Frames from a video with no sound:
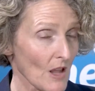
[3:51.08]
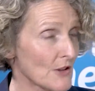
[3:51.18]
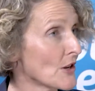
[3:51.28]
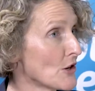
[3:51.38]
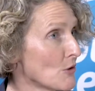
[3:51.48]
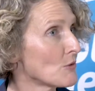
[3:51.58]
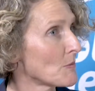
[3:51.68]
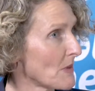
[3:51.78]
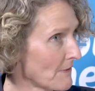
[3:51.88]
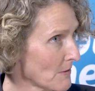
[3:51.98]
So
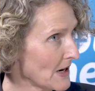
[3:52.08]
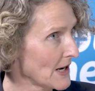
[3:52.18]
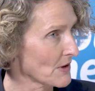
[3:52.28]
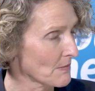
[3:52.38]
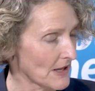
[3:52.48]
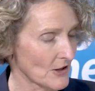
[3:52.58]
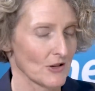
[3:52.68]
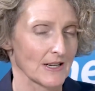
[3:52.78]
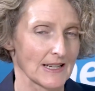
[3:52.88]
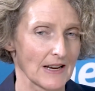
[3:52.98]
you'll be familiar with
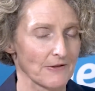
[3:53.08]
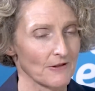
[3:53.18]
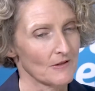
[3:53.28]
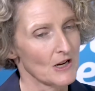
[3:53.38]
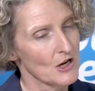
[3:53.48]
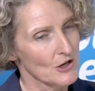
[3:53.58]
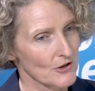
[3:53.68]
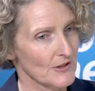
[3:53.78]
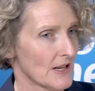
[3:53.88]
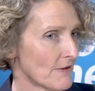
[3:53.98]
methotrexate for
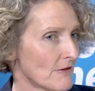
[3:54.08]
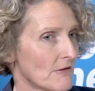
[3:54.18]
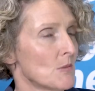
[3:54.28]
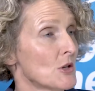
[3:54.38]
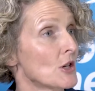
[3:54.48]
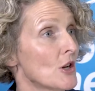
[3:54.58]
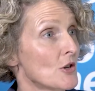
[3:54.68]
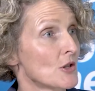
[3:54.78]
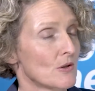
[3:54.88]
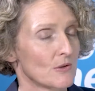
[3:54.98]
using it for
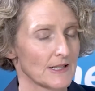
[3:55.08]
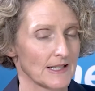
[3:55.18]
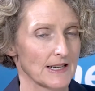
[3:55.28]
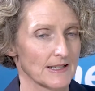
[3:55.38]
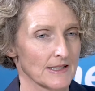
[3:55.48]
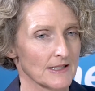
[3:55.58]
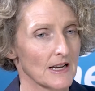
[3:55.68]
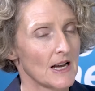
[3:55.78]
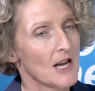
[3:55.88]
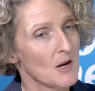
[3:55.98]
rheumatological diseases,
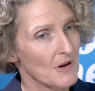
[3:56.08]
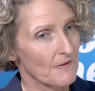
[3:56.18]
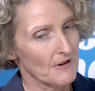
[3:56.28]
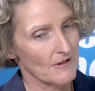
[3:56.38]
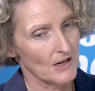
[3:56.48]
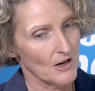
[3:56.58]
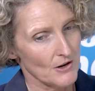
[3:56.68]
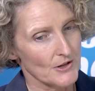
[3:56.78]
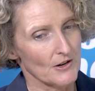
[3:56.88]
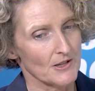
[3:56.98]
but very
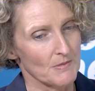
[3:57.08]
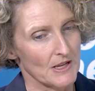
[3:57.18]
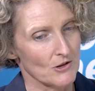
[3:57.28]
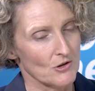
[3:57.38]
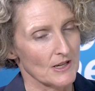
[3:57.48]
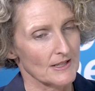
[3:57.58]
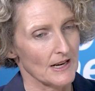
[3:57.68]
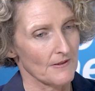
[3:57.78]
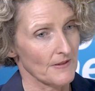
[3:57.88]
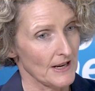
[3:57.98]
low dose
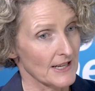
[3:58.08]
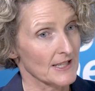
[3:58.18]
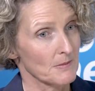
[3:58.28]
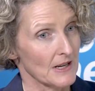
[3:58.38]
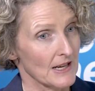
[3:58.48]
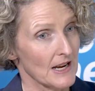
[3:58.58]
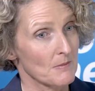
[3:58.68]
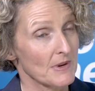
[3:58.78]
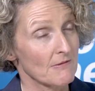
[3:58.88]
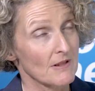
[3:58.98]
methotrexate for eczema
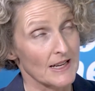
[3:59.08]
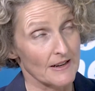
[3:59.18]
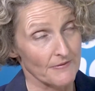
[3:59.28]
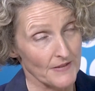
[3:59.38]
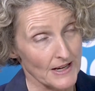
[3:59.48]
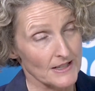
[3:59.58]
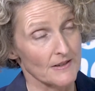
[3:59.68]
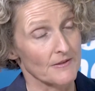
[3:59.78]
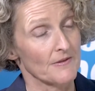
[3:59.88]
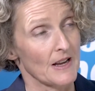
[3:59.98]
can be really
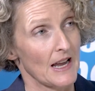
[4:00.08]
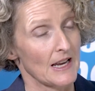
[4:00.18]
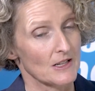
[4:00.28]
effective at